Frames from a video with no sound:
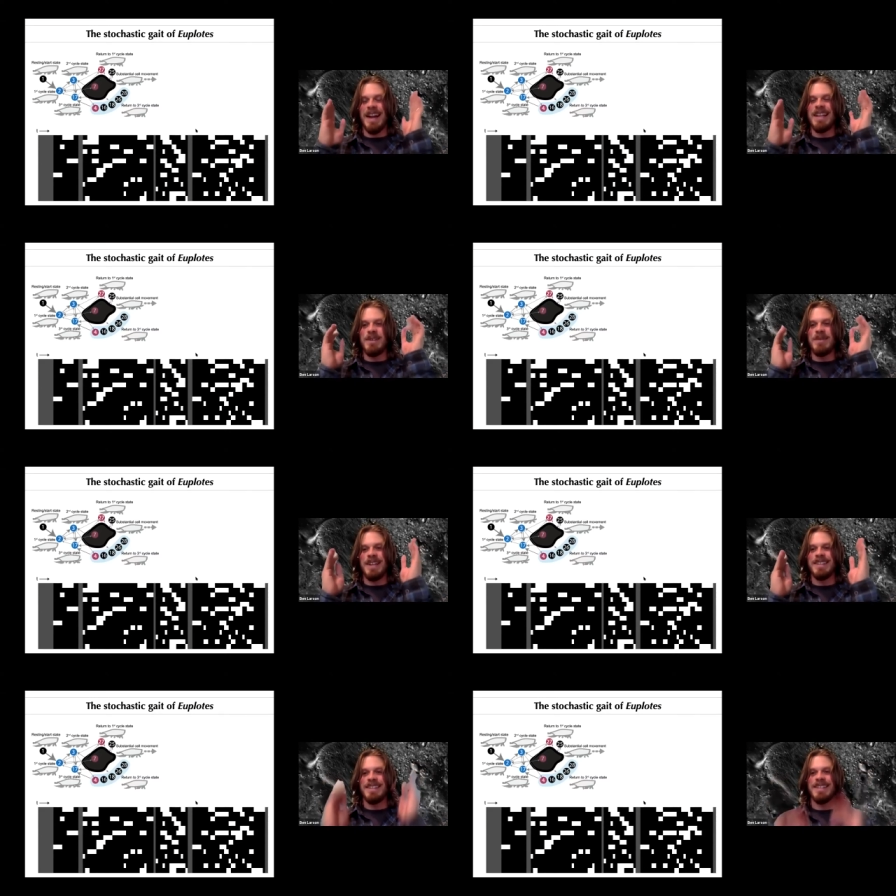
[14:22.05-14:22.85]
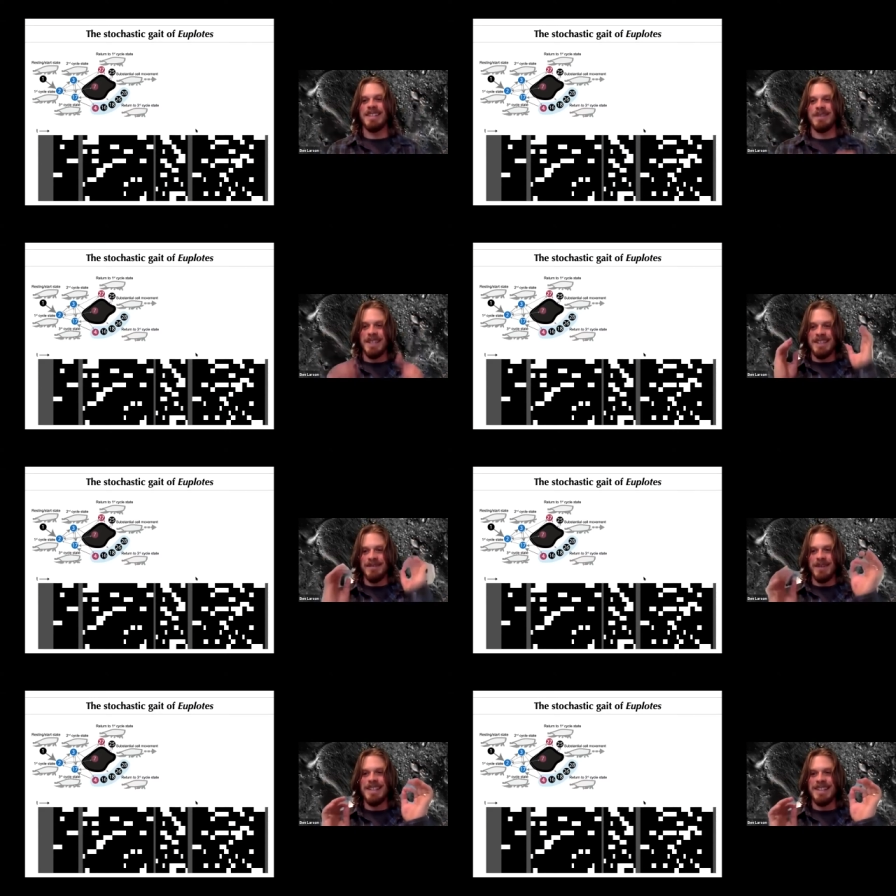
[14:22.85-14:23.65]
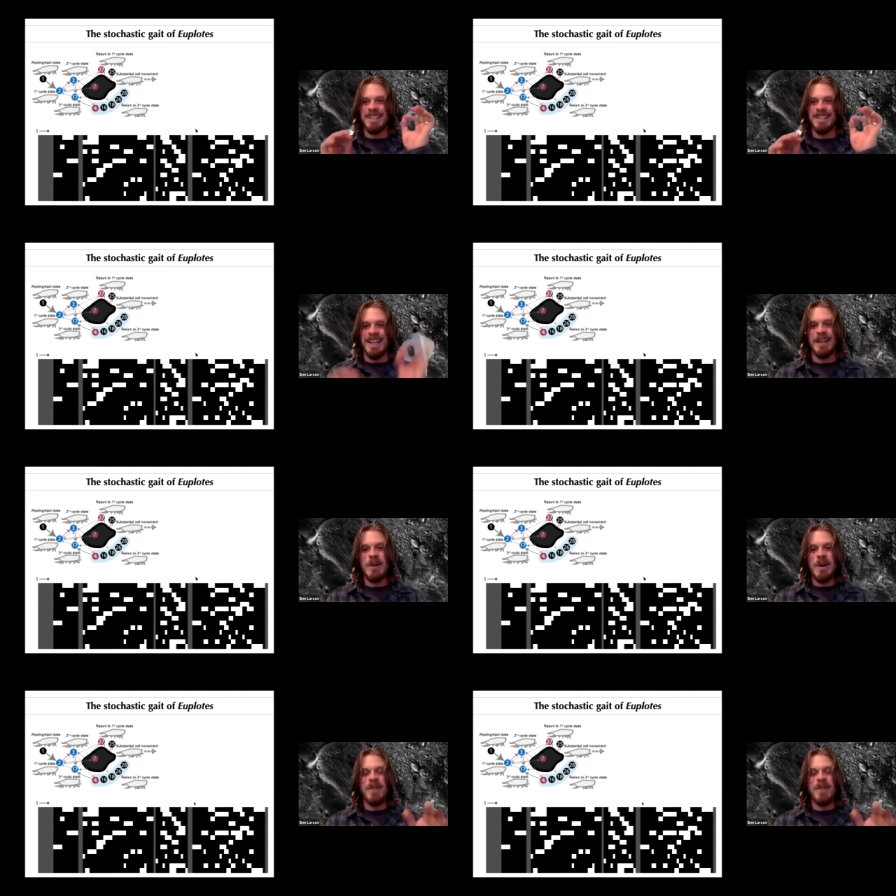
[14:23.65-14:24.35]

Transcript: any two instances of this resting state,